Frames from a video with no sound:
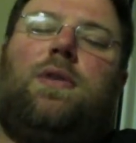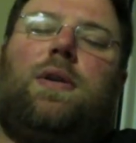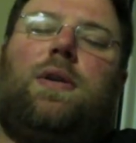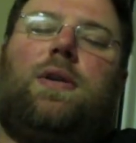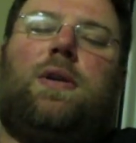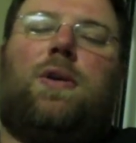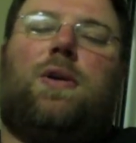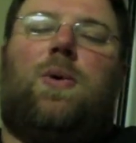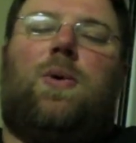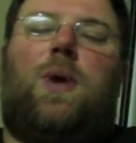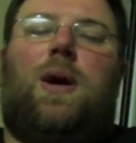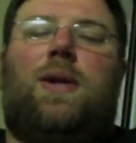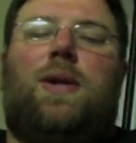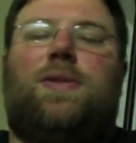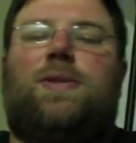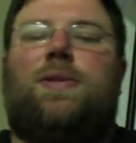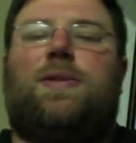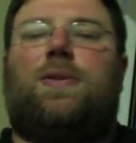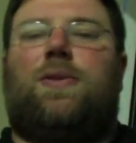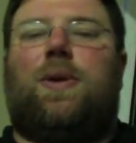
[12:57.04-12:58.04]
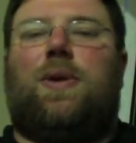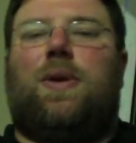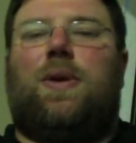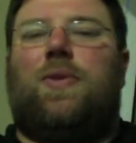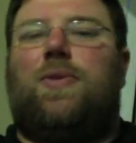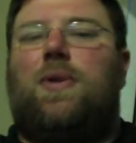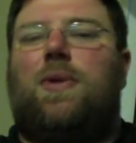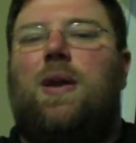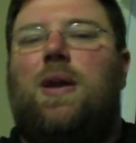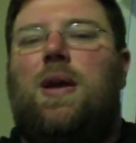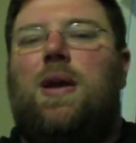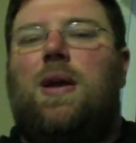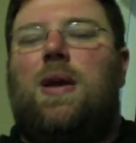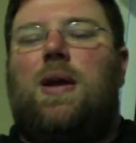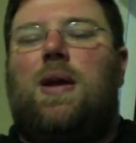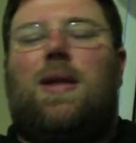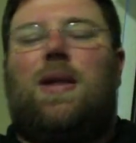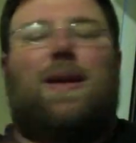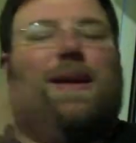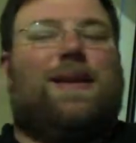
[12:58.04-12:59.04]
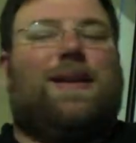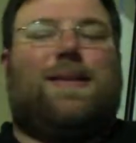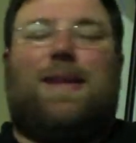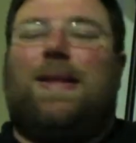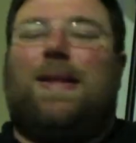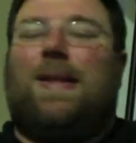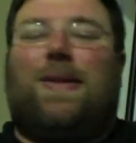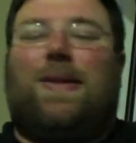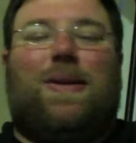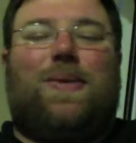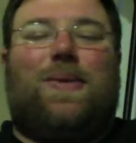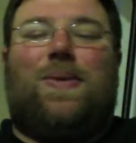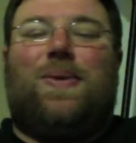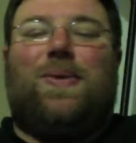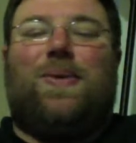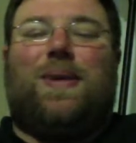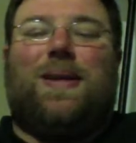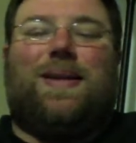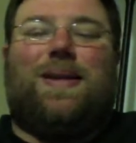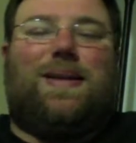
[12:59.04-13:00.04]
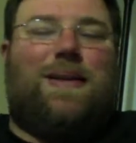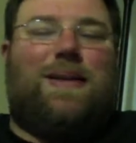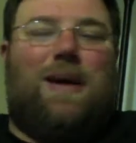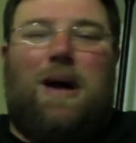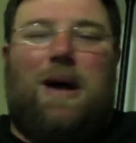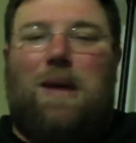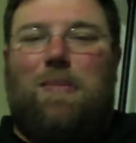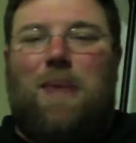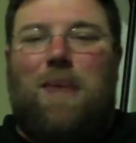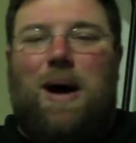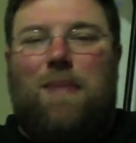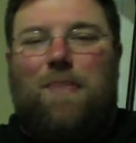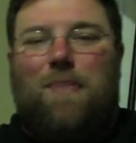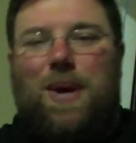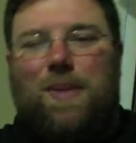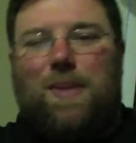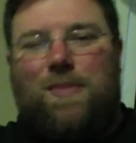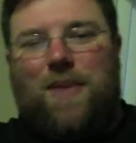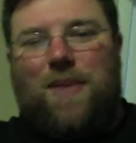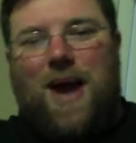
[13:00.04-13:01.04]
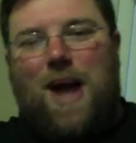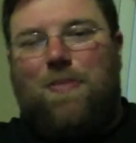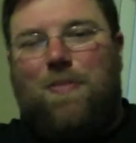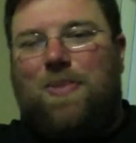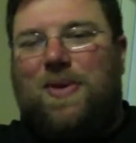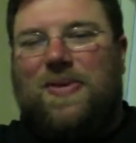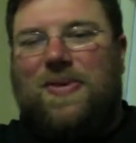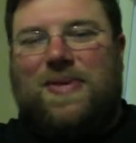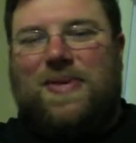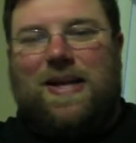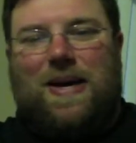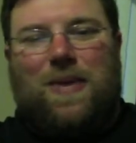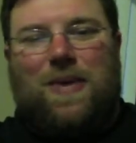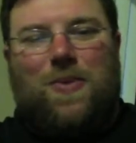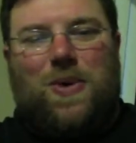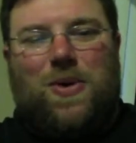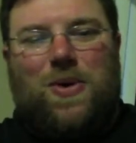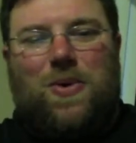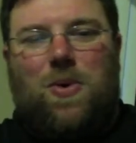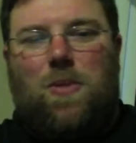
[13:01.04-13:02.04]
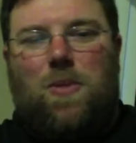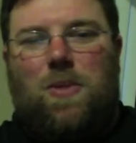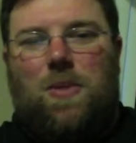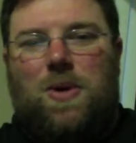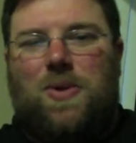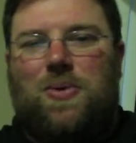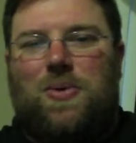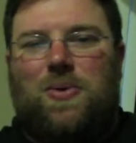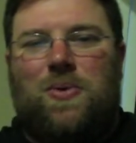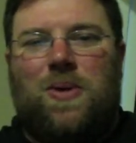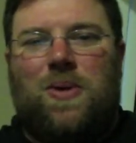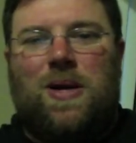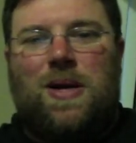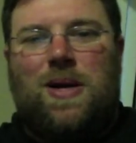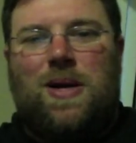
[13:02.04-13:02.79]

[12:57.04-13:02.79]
to go on as the story goes. Like I said, the only one who gets a bum rap is Wonder Woman, who